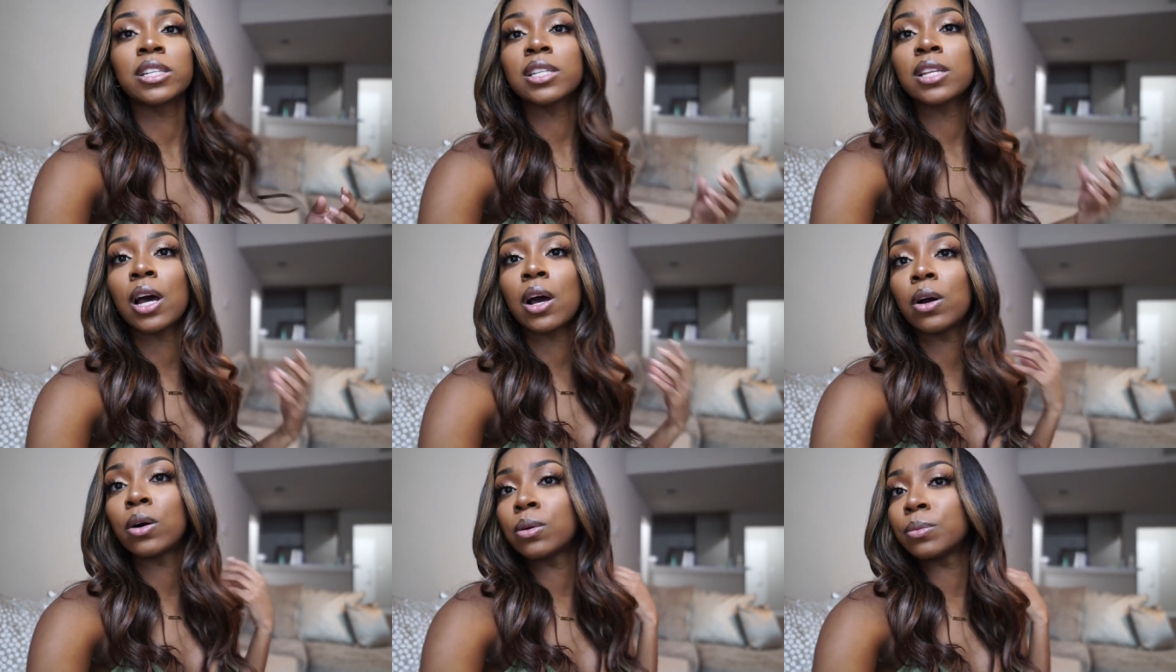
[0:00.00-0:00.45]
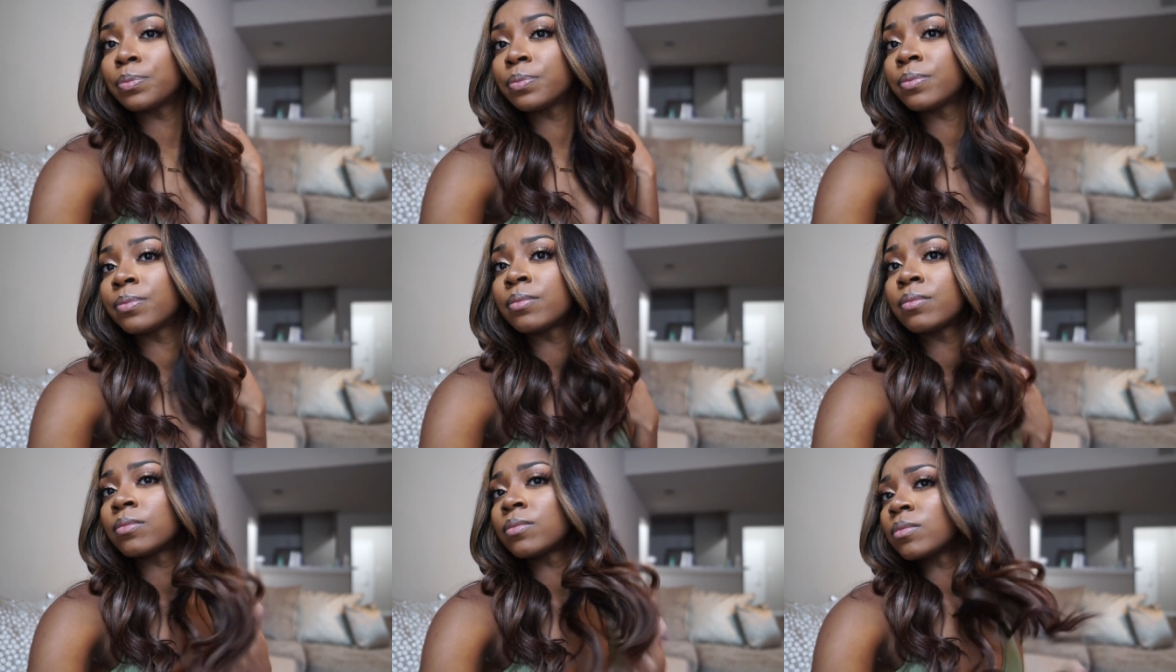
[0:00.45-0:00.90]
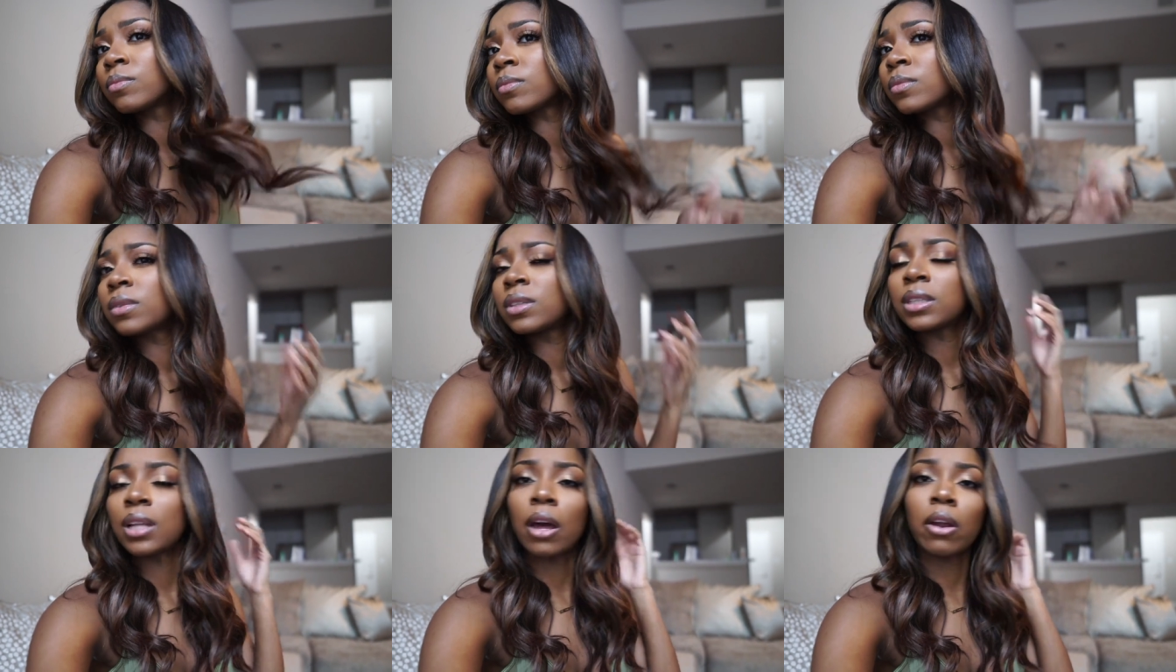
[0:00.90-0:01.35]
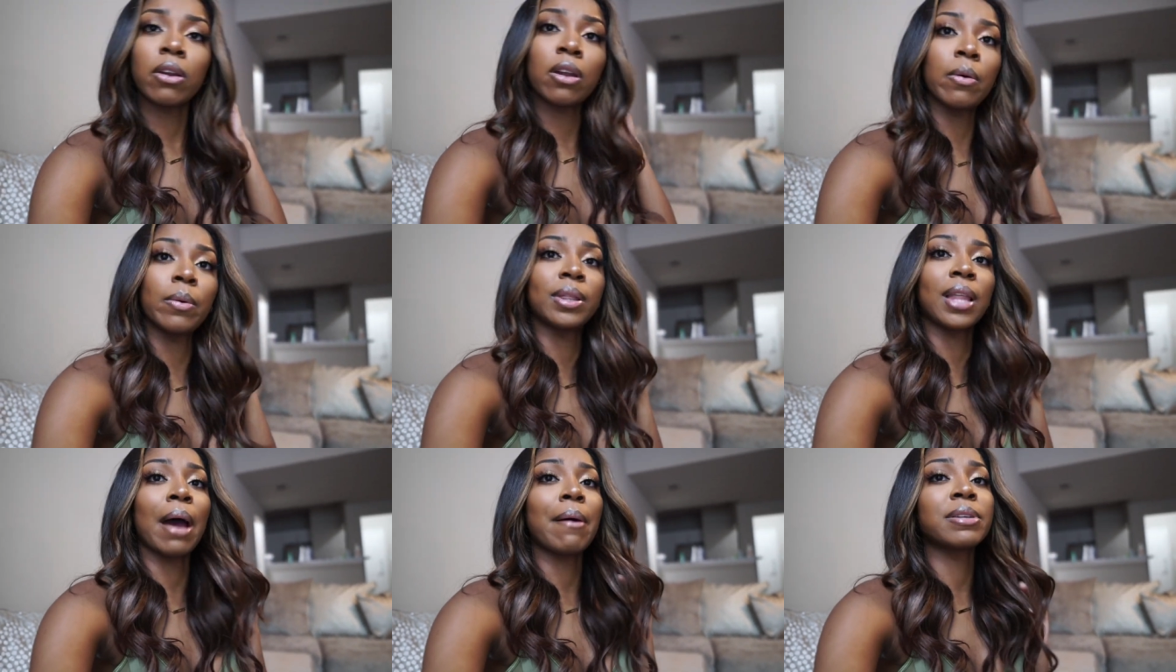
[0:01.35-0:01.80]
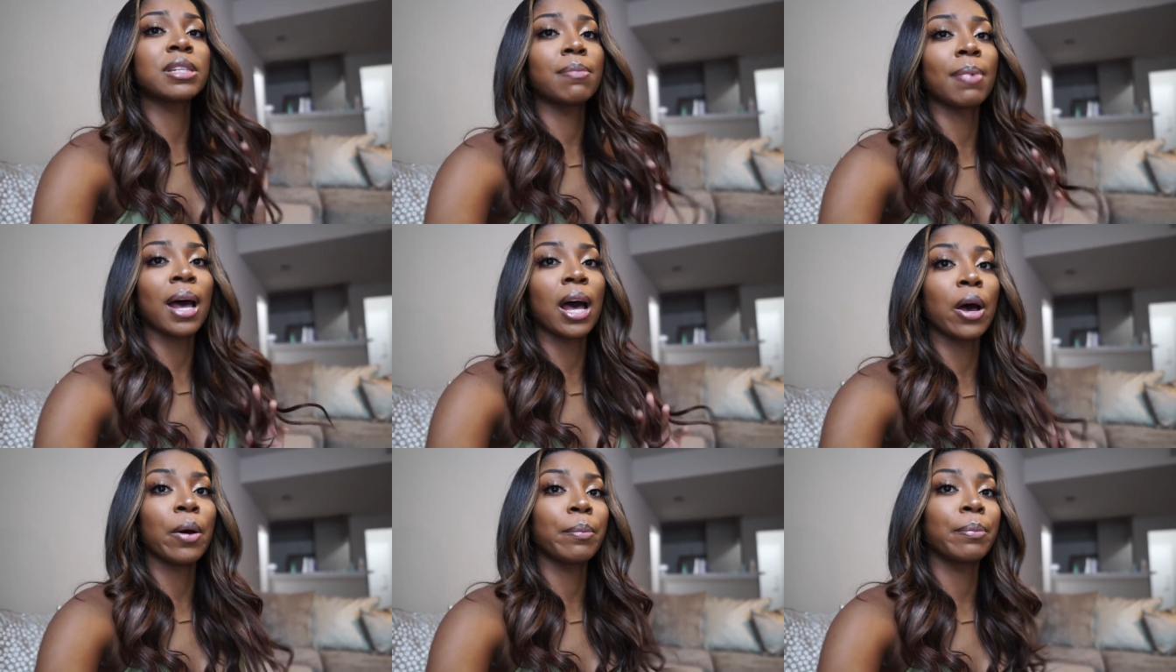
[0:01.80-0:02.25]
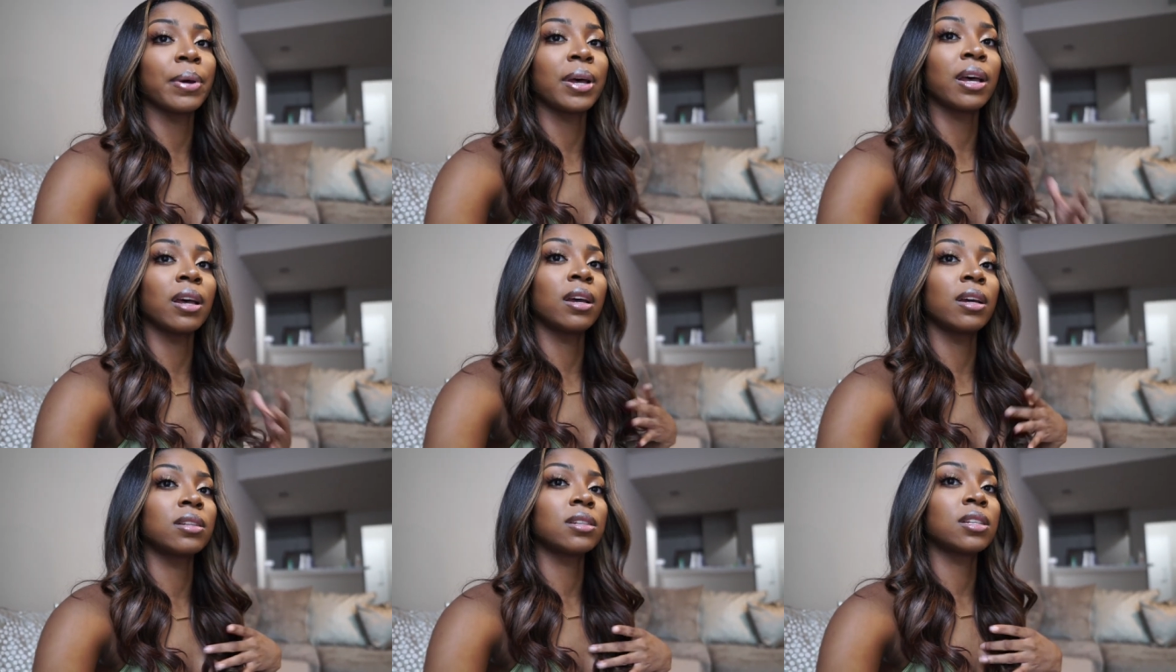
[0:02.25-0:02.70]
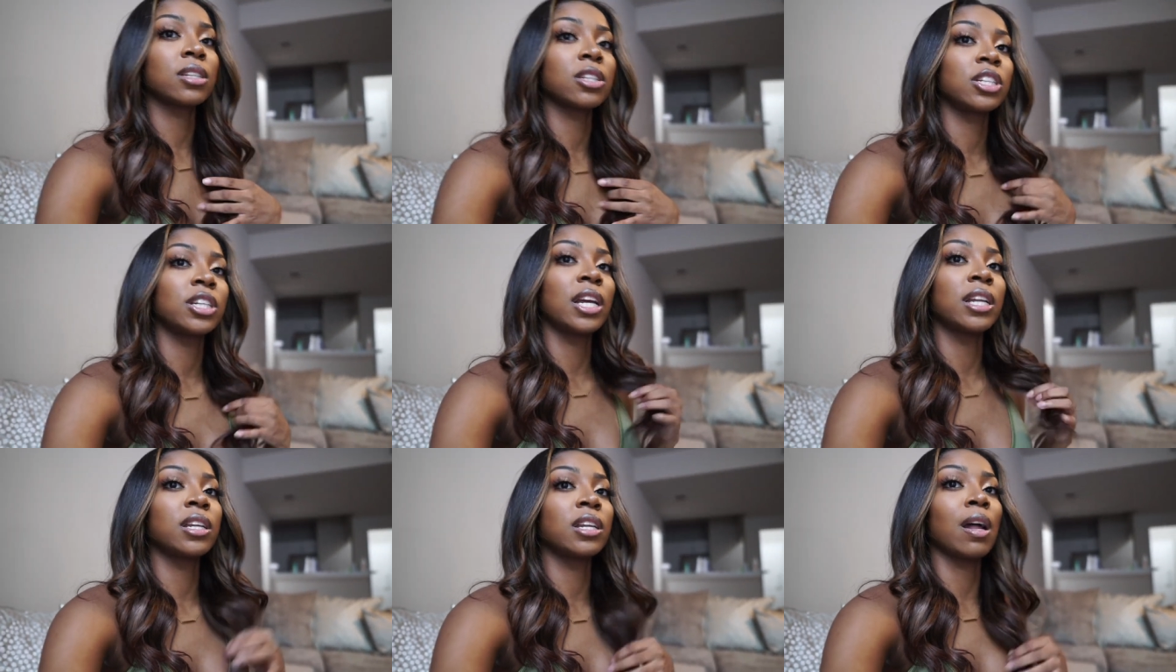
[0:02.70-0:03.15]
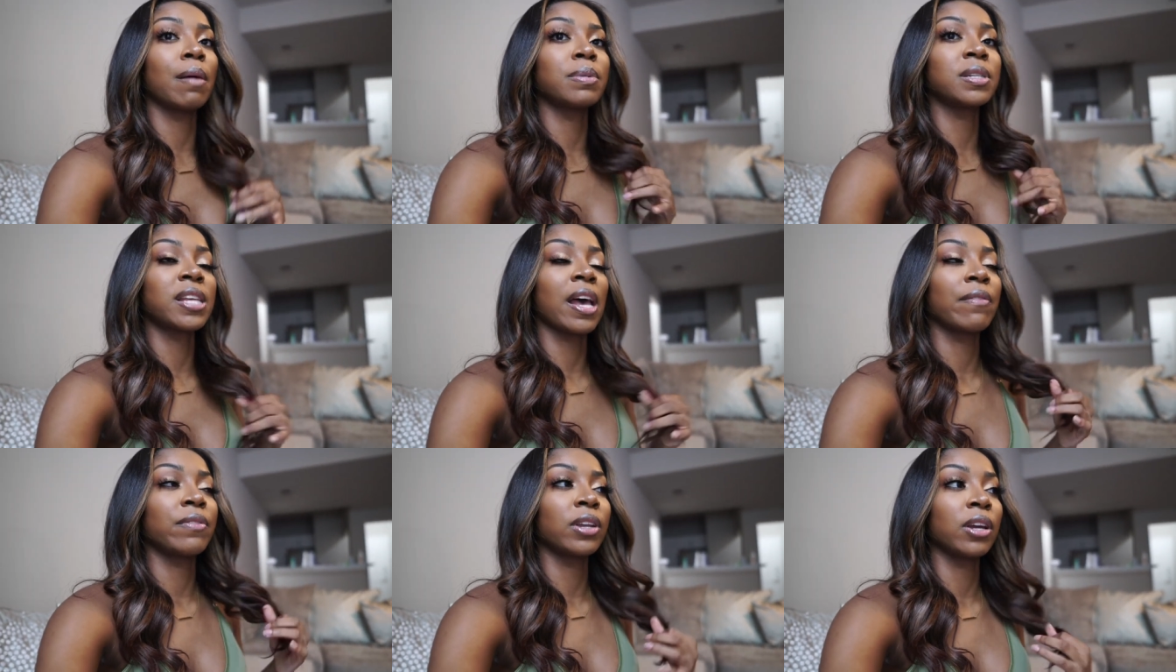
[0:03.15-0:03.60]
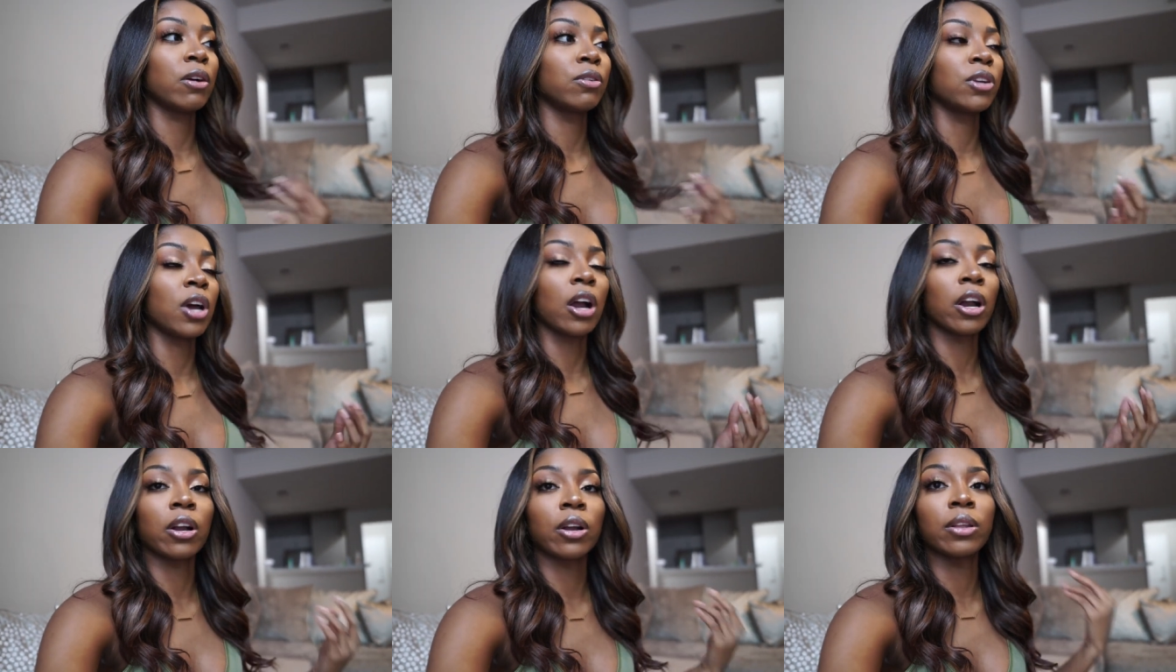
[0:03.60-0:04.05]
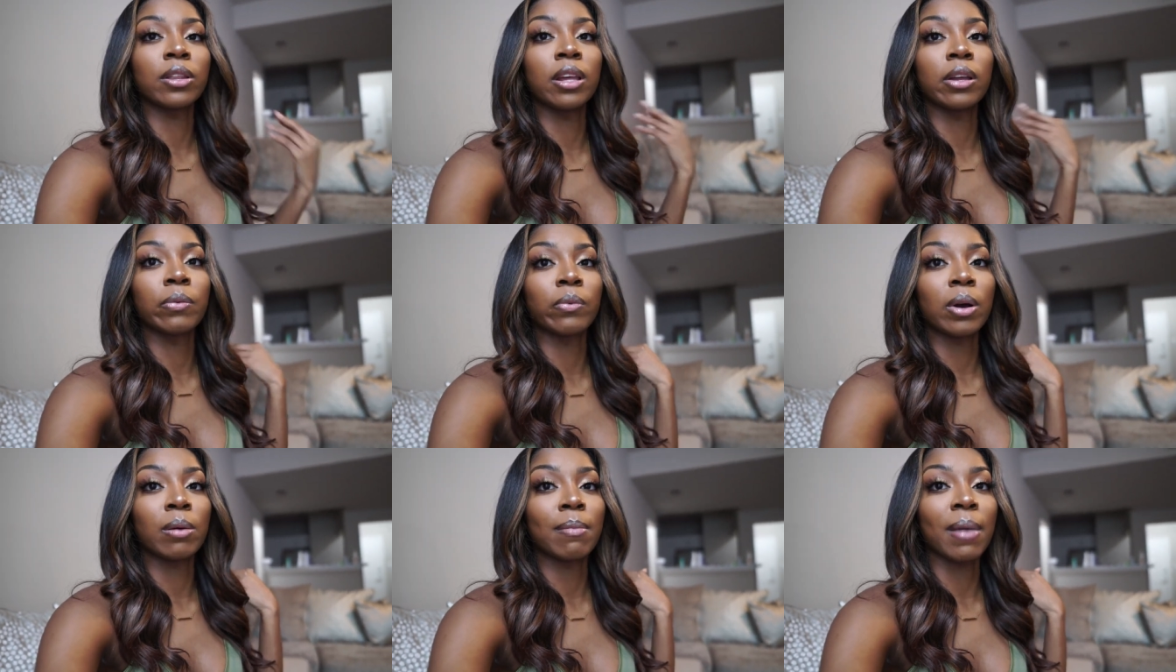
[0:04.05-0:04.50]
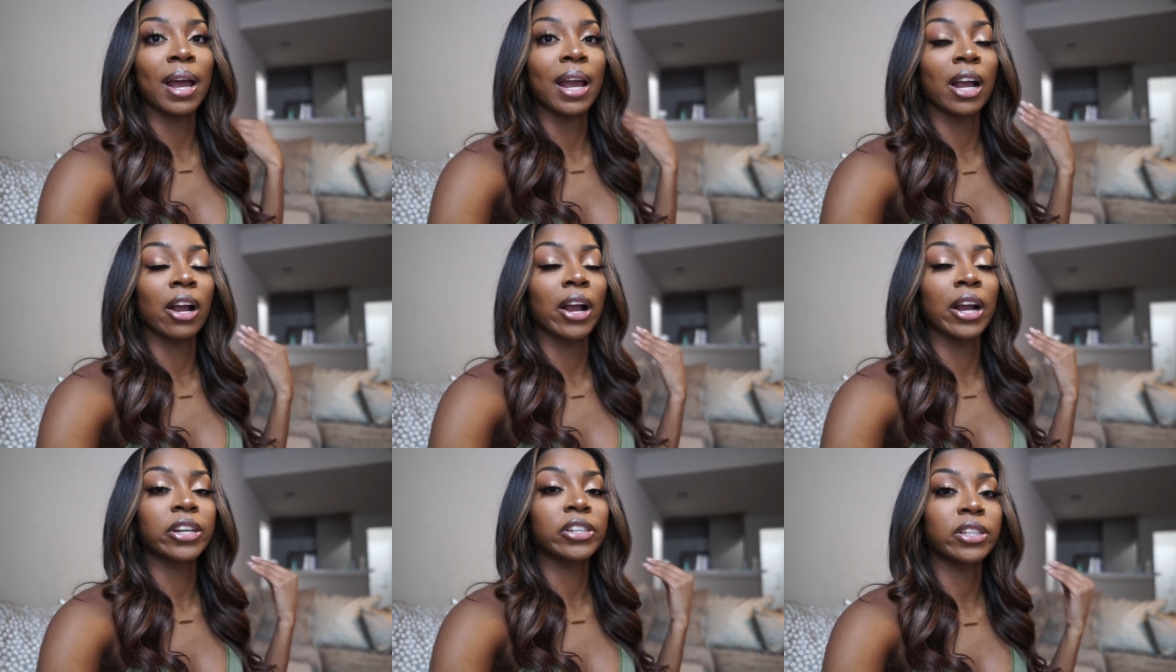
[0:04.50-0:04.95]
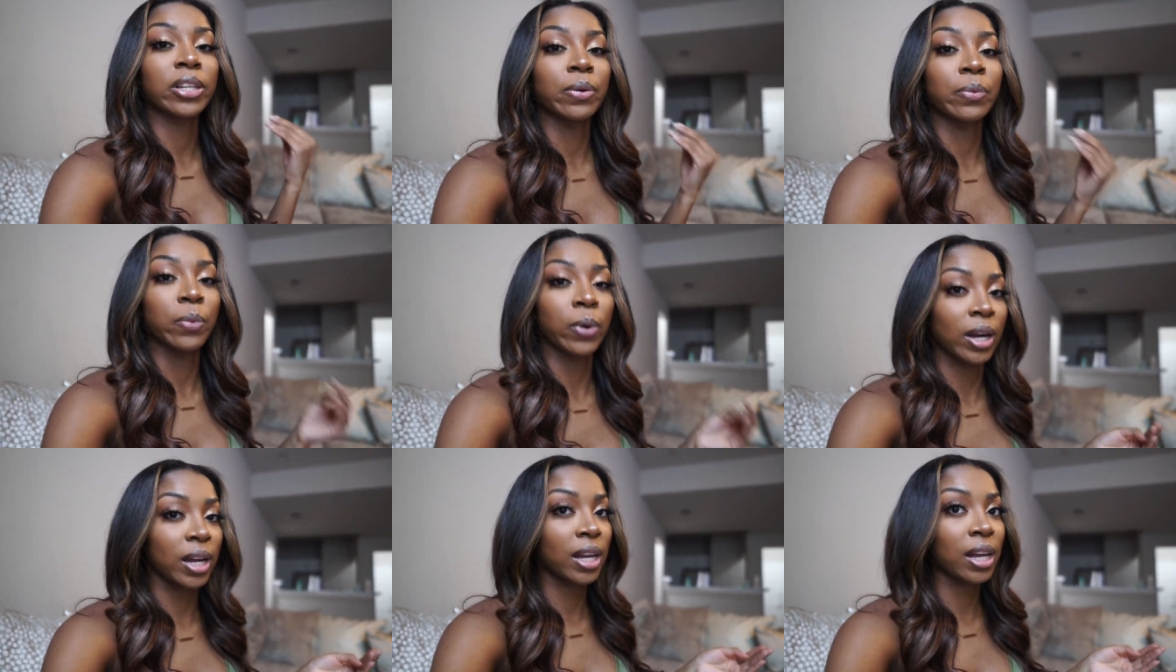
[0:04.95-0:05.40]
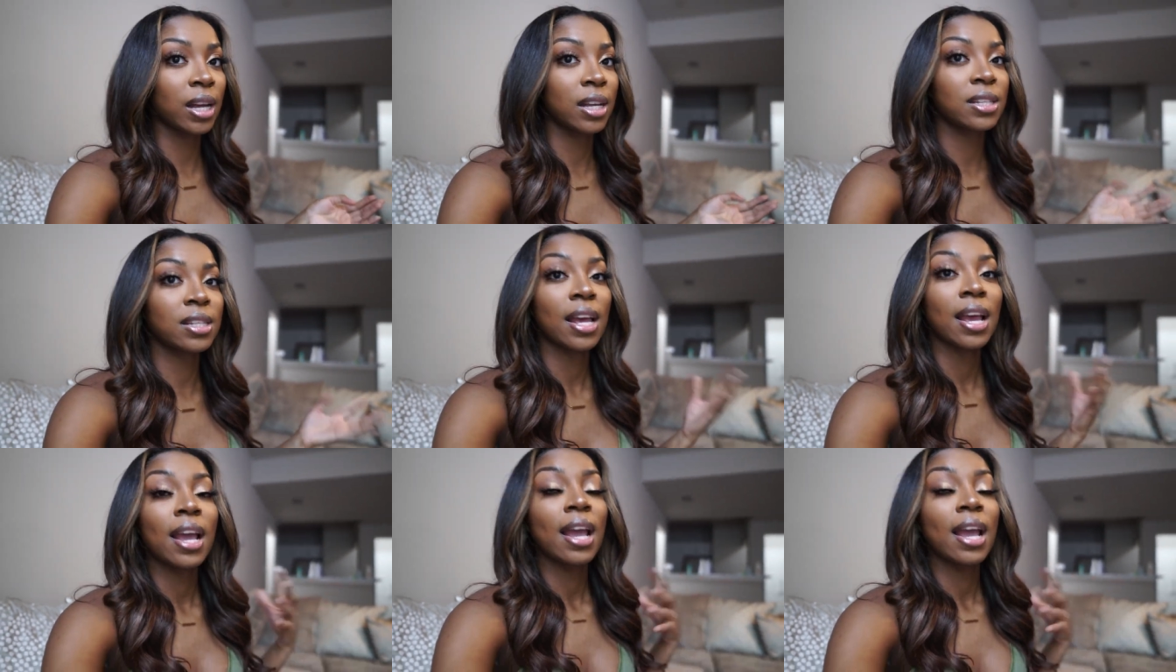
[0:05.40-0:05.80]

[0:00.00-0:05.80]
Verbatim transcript: So I don't know what that was about, but she ended up just having to go darker than what my hair actually was.